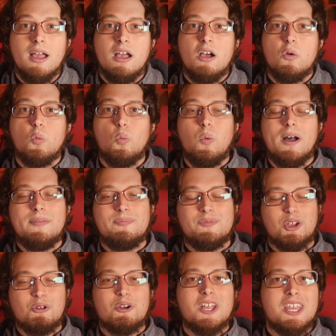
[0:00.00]
What
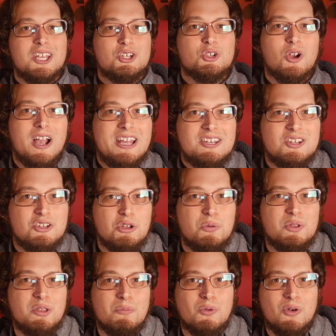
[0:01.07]
they're really trying to do
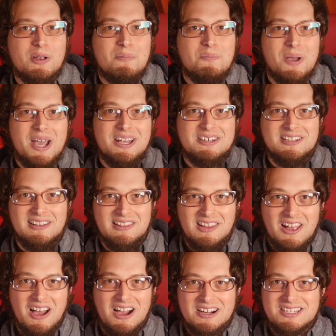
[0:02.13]
with the Marine Band
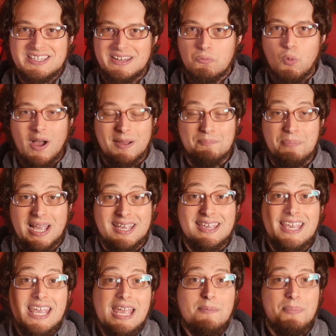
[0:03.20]
Deluxe, and why by
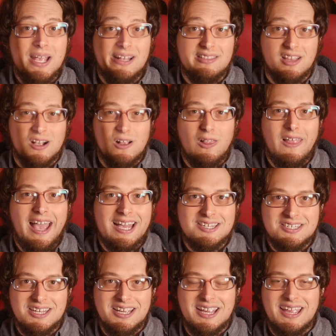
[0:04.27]
keeping the
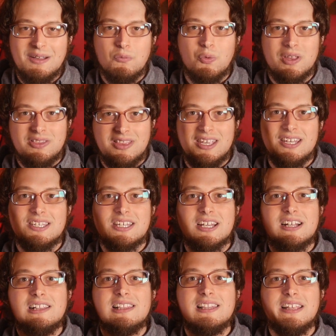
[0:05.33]
classic with these
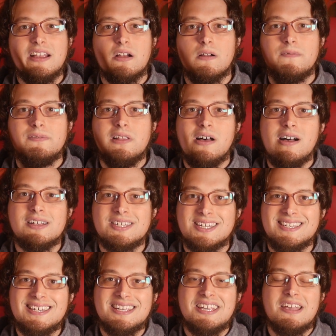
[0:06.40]
clear flaws,
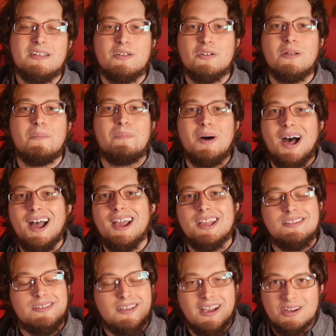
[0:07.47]
is to get you to
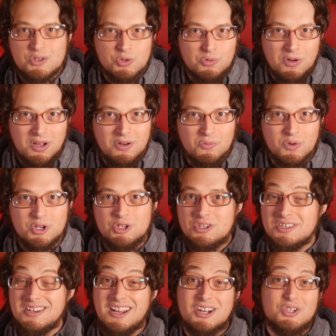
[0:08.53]
buy the extra one, which
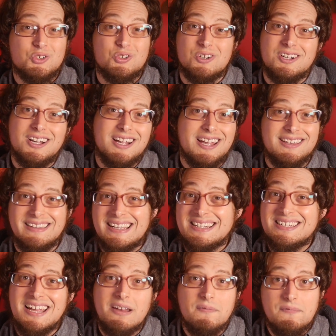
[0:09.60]
is an extra, again,
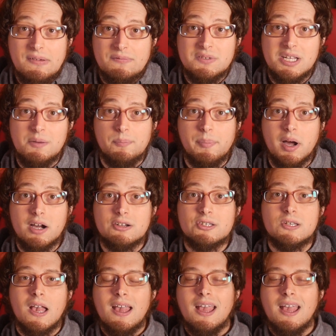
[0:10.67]
like 10, 15 bucks.